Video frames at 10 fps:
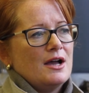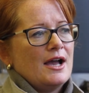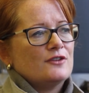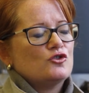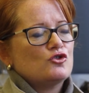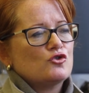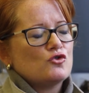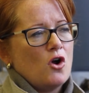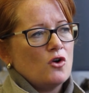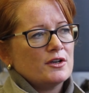as
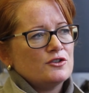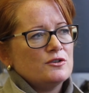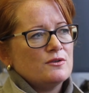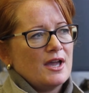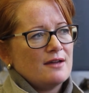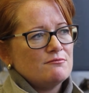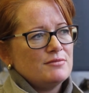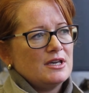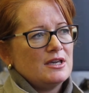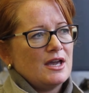strong as you can
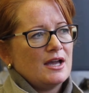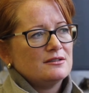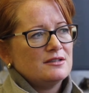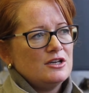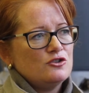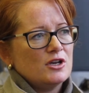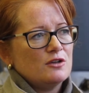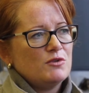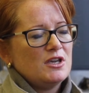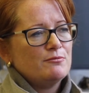be at
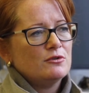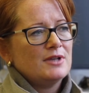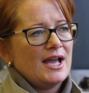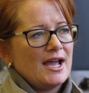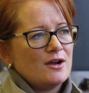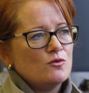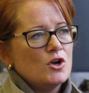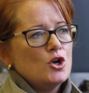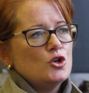teaching people how